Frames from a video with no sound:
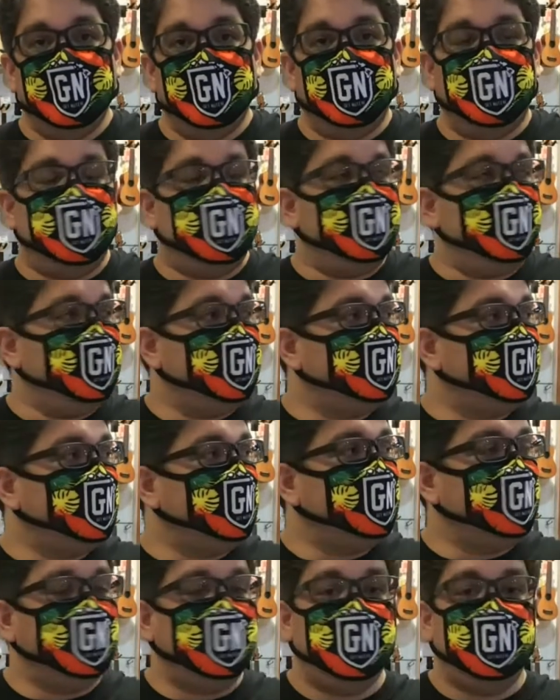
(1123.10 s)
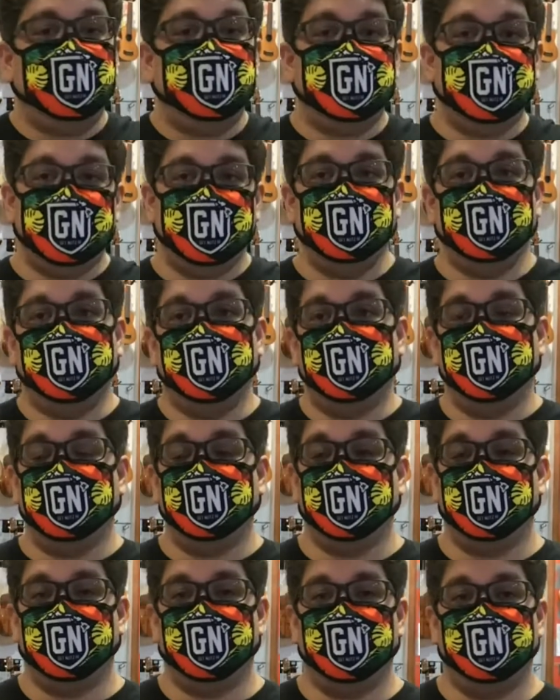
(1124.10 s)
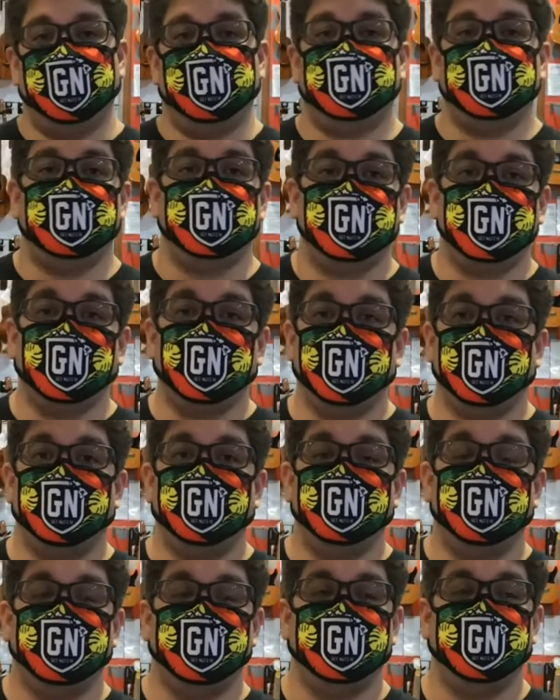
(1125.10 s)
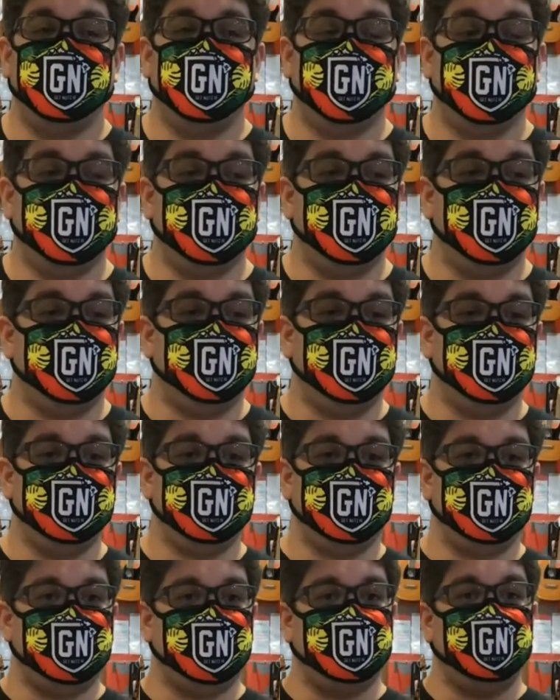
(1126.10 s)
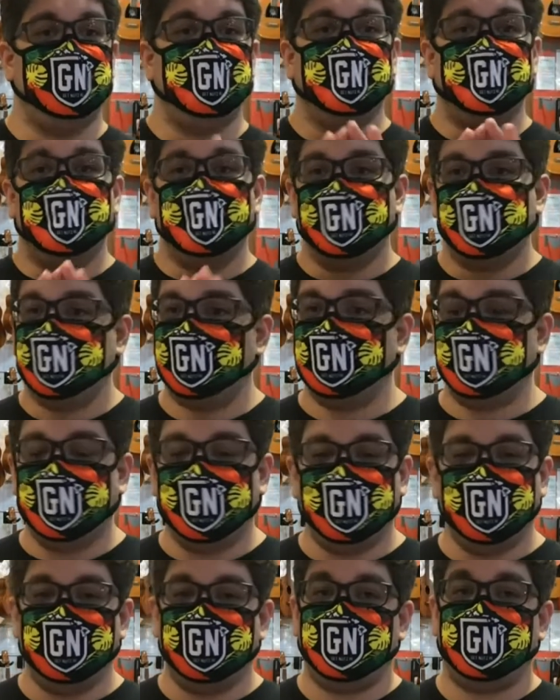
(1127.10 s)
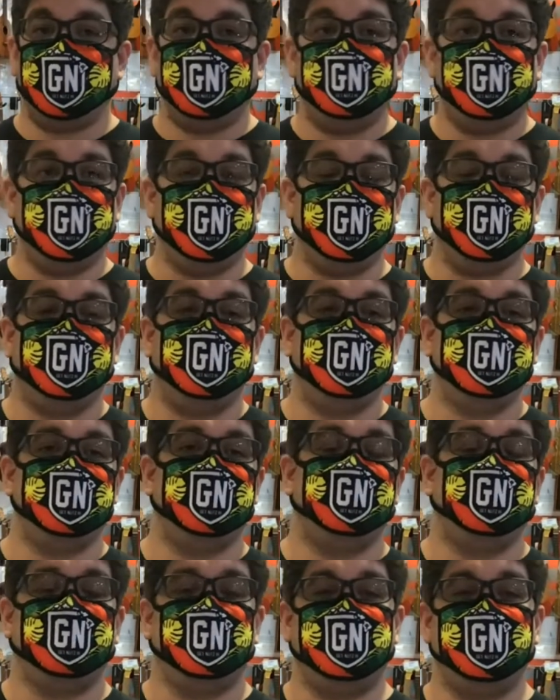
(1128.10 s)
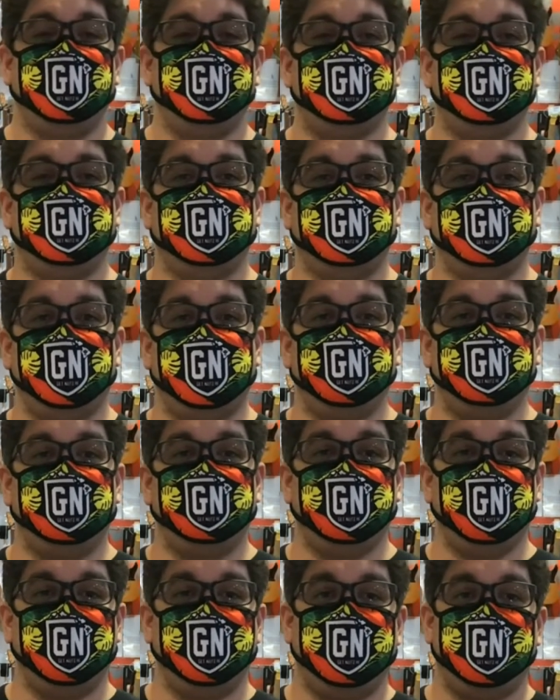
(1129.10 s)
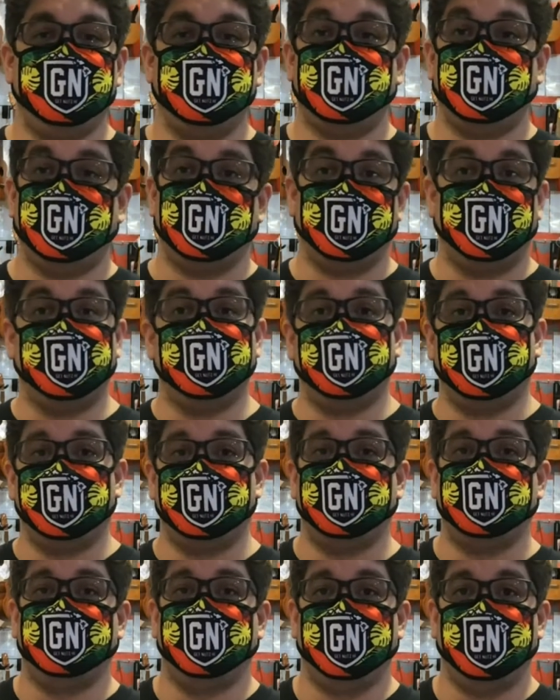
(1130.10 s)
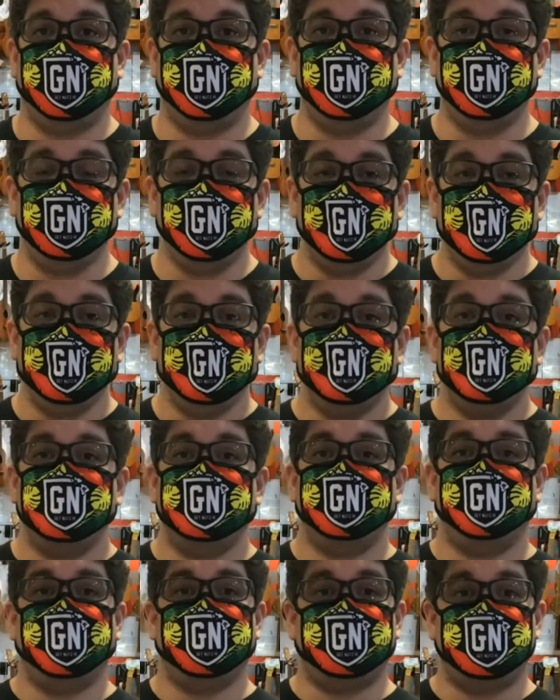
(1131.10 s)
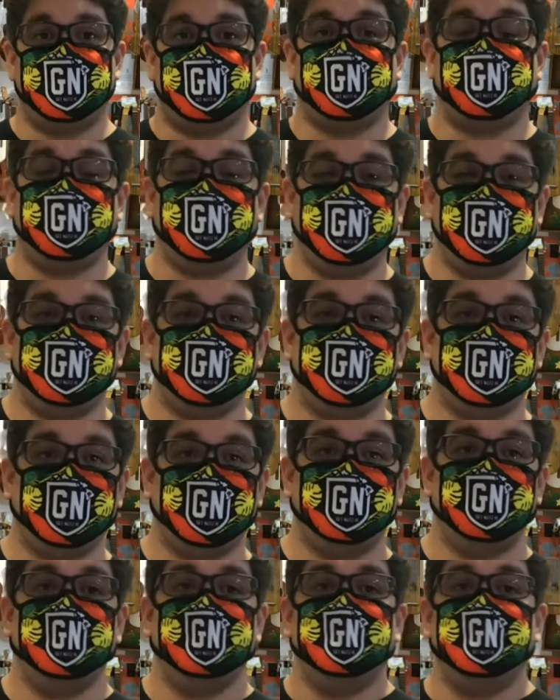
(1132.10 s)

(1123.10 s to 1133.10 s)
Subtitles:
every day here at the store, and it's just a completely free beginner lesson. We want to make sure that everybody has all the resources they need to get started. So